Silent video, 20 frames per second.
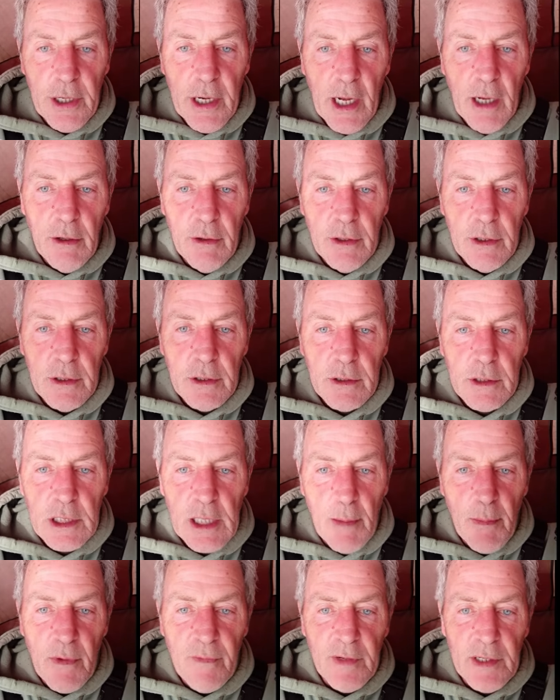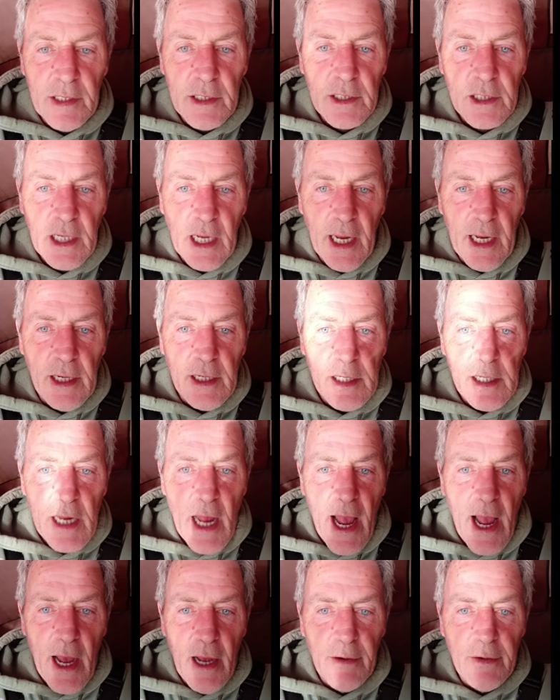know that some of it's getting
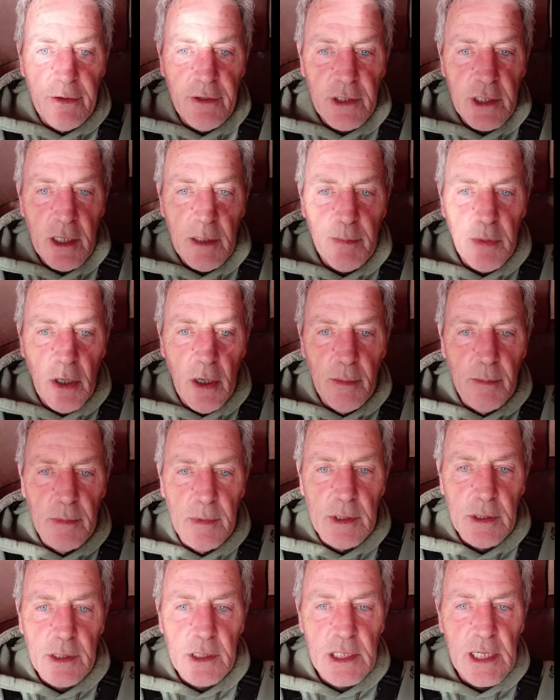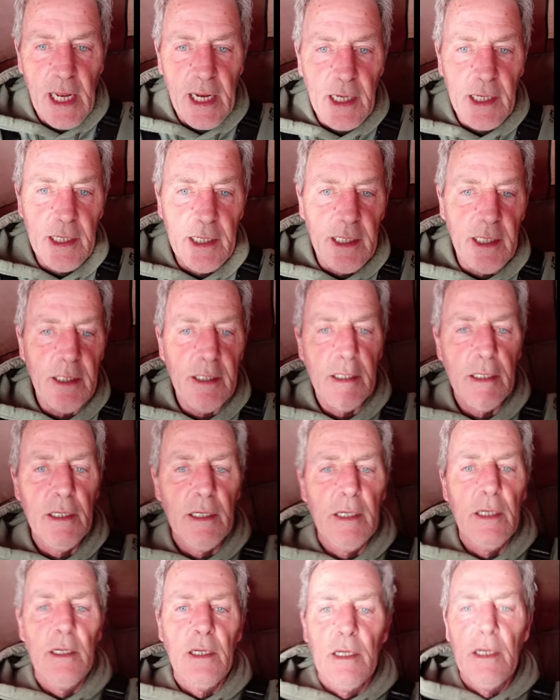down to the bottom exactly
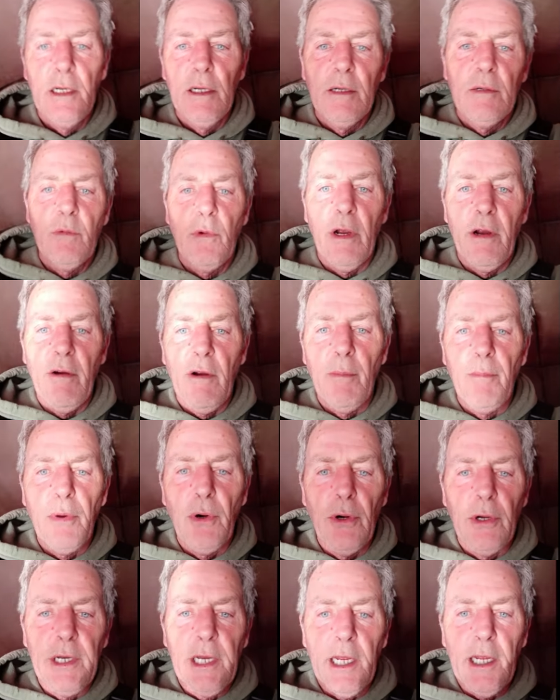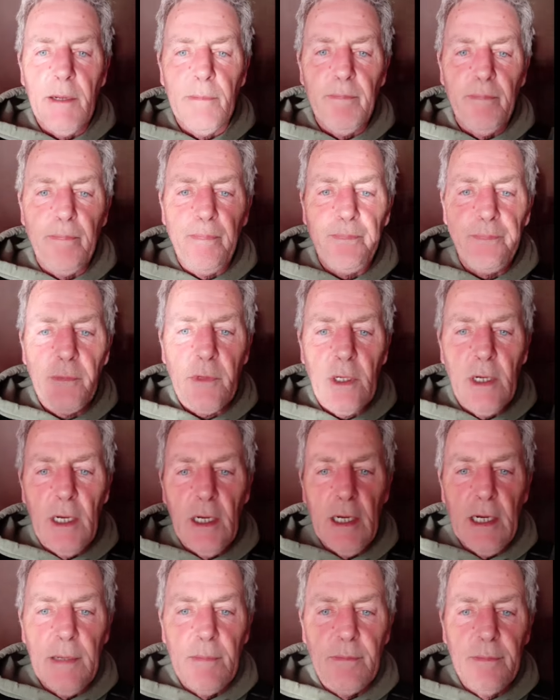where I'm putting it.
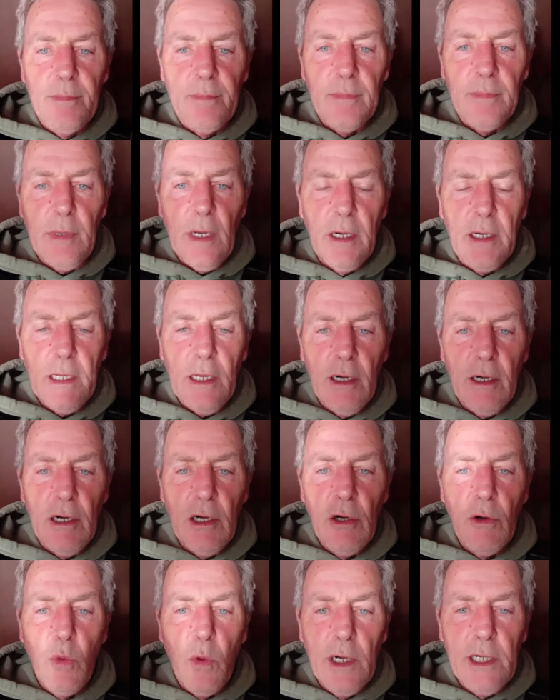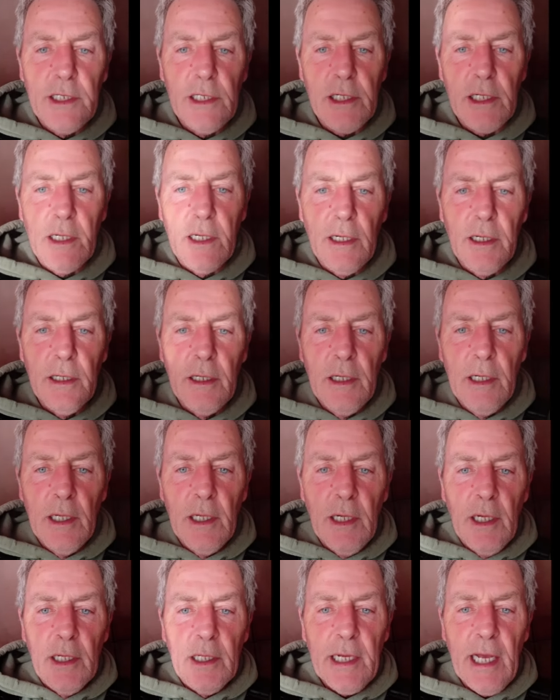I always
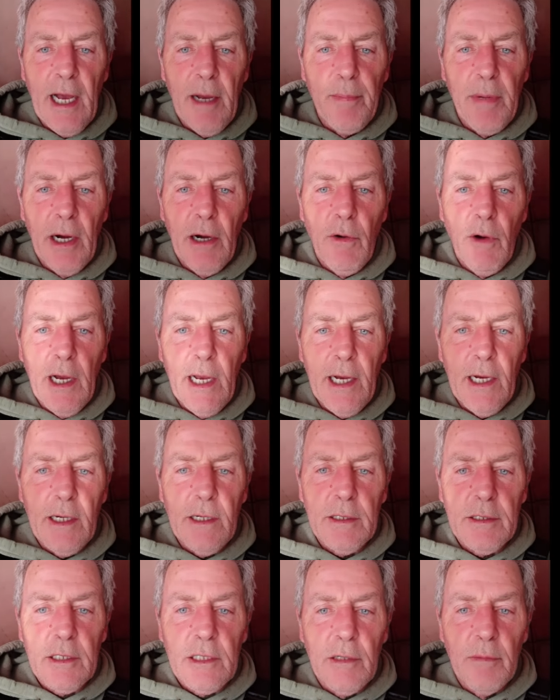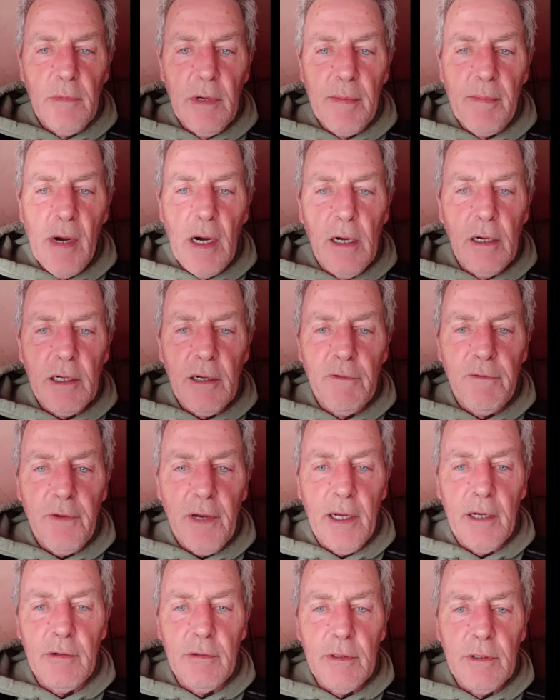catapult out to my marker
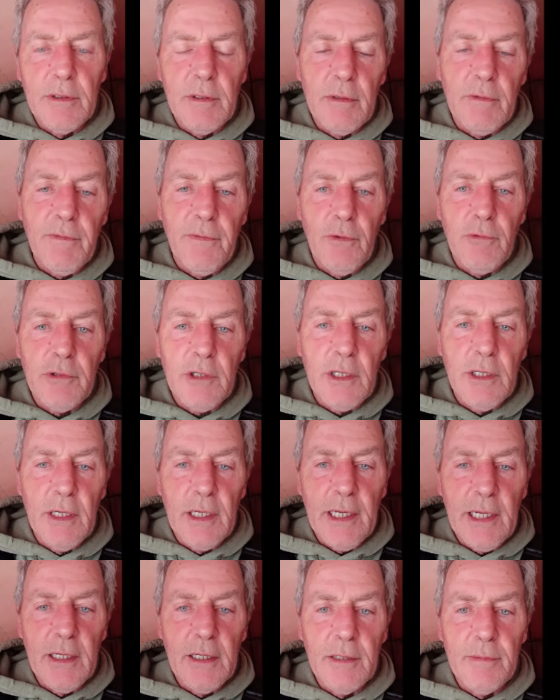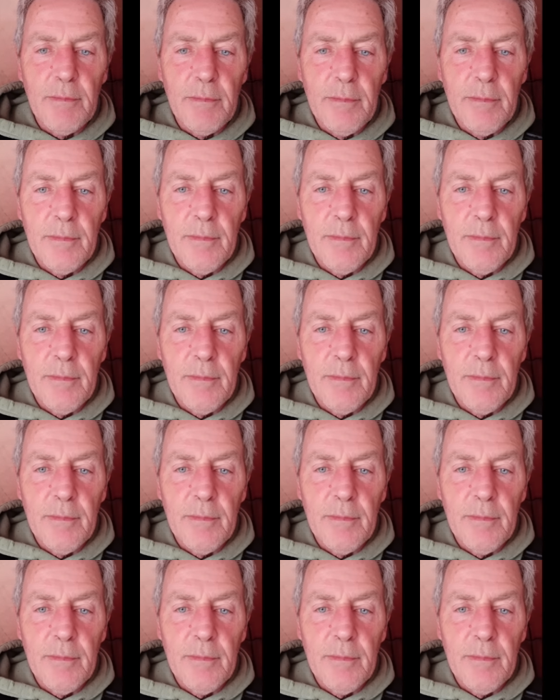float, and fortunately I'm